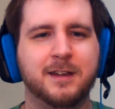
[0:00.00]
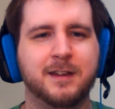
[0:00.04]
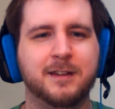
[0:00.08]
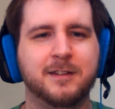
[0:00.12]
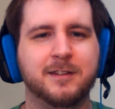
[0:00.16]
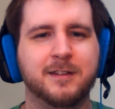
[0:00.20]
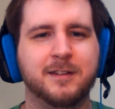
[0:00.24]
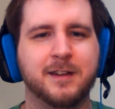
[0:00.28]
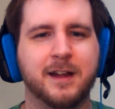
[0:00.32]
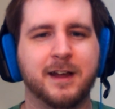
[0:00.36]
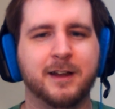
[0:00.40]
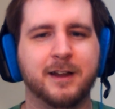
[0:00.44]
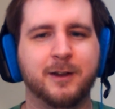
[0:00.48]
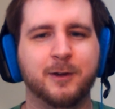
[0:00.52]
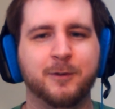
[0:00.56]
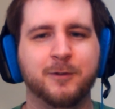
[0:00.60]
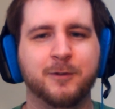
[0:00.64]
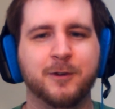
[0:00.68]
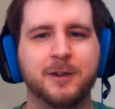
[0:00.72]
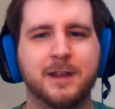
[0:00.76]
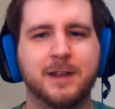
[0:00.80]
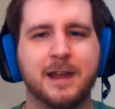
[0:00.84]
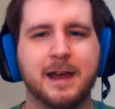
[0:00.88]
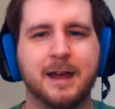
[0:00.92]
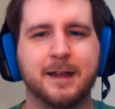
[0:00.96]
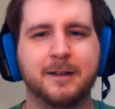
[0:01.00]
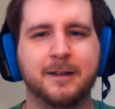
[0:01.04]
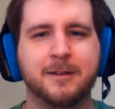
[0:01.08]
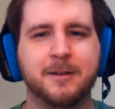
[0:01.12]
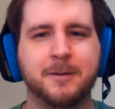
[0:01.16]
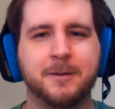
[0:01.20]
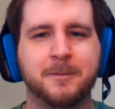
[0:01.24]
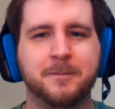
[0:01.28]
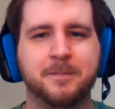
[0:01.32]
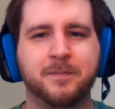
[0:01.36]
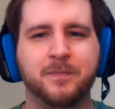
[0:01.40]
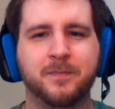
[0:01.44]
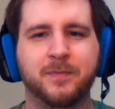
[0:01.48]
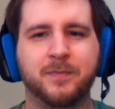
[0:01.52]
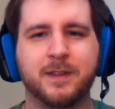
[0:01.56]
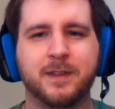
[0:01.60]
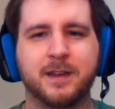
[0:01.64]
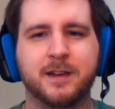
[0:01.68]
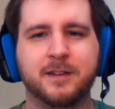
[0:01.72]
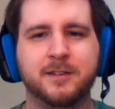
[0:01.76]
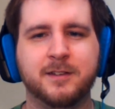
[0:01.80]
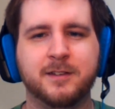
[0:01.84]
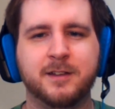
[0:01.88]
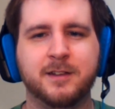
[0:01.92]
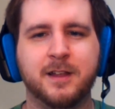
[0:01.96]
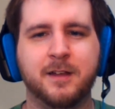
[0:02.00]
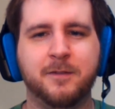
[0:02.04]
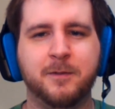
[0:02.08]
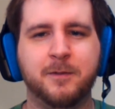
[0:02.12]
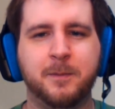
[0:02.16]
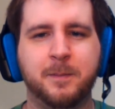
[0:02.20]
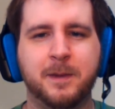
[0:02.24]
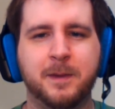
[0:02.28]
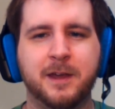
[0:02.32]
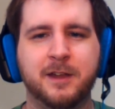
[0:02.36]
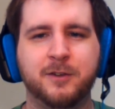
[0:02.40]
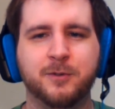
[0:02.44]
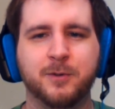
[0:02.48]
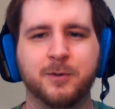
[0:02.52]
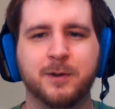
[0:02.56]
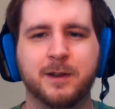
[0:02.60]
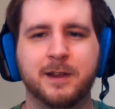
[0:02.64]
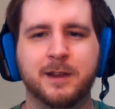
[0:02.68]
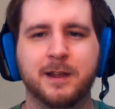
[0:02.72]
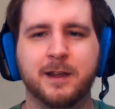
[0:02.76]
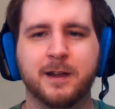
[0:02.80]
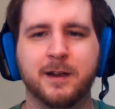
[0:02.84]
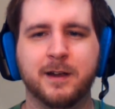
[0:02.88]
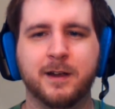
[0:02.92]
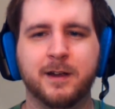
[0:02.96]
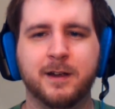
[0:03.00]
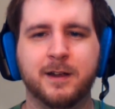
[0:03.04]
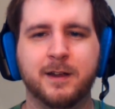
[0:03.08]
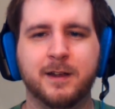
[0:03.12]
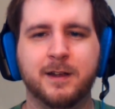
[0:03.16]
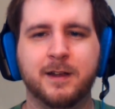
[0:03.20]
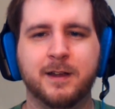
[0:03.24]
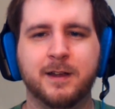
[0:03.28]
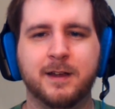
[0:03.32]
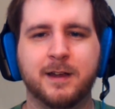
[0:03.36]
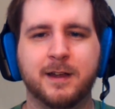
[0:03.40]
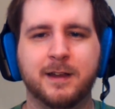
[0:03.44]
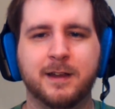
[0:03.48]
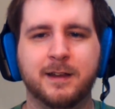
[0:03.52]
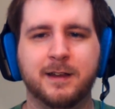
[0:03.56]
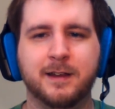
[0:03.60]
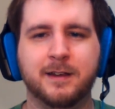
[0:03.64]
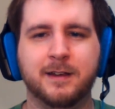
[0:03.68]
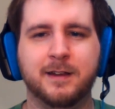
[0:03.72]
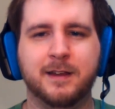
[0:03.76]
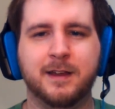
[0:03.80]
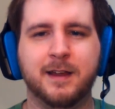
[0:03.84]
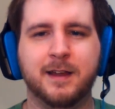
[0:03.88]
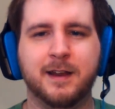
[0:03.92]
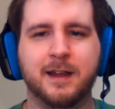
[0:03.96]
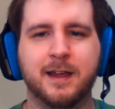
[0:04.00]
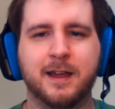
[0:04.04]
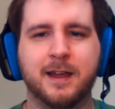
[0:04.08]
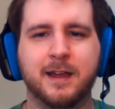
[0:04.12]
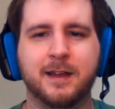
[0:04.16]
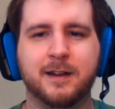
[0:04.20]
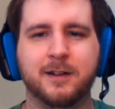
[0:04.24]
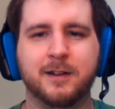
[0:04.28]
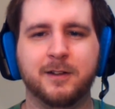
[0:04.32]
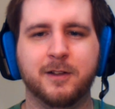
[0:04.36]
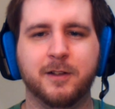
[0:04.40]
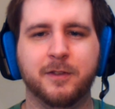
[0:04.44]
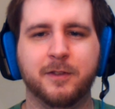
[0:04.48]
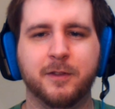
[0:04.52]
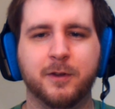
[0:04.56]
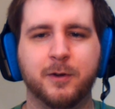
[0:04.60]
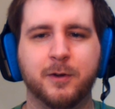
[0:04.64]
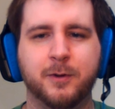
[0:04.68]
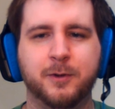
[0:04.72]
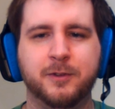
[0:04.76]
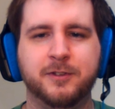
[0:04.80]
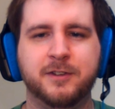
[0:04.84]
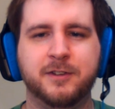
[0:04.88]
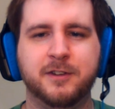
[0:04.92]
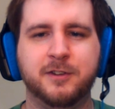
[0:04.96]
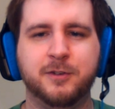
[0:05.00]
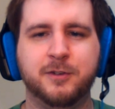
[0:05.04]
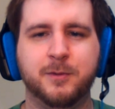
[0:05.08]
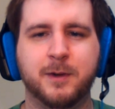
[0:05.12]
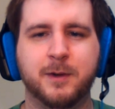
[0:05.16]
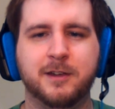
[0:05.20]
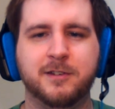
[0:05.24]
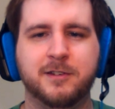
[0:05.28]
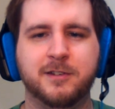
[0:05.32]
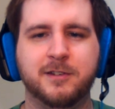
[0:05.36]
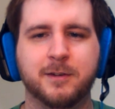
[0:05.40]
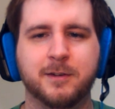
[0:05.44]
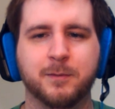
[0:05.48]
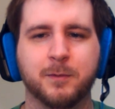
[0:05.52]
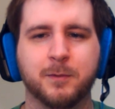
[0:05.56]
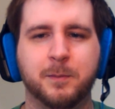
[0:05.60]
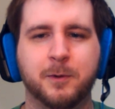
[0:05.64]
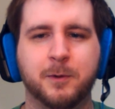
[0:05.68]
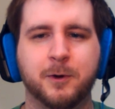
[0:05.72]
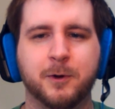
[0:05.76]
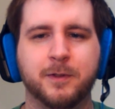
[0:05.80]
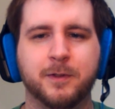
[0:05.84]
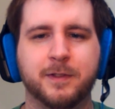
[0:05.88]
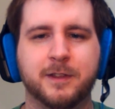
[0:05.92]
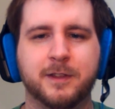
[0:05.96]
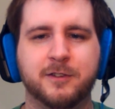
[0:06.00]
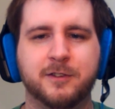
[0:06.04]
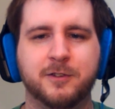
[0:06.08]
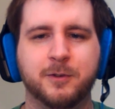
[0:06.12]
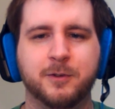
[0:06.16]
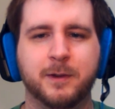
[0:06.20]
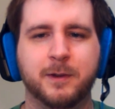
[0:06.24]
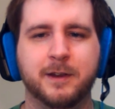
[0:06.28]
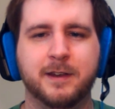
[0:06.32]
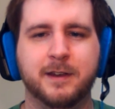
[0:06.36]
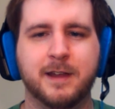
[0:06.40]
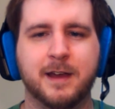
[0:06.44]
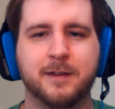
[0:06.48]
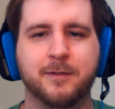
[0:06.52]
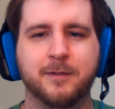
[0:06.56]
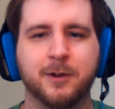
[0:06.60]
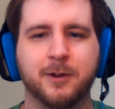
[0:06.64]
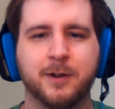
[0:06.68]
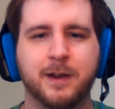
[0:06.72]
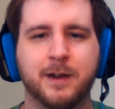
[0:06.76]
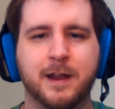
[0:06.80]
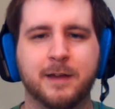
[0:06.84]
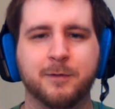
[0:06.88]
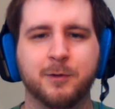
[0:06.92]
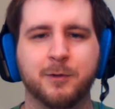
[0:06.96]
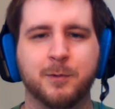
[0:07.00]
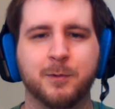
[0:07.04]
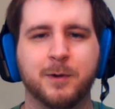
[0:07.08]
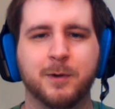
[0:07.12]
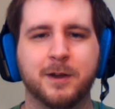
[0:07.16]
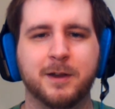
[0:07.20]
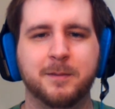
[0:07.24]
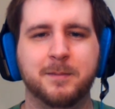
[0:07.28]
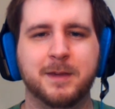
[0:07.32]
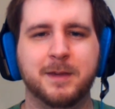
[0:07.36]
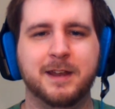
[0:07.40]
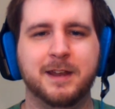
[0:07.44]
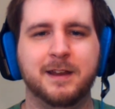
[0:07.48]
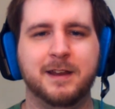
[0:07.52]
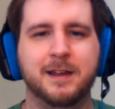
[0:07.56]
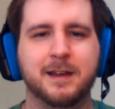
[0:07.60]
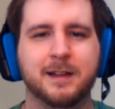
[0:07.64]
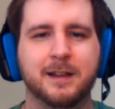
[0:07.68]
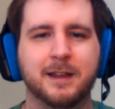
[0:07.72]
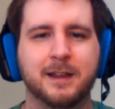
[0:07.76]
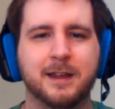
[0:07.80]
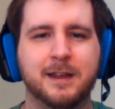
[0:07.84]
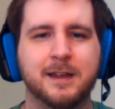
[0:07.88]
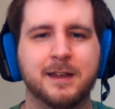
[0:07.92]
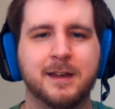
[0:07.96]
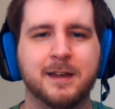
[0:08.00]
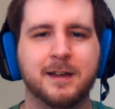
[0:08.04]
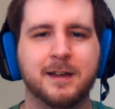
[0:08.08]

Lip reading: It's not over yet. I still have a patron here. I need to get a handle on the whole situation and report this to Endeavor and everyone immediately.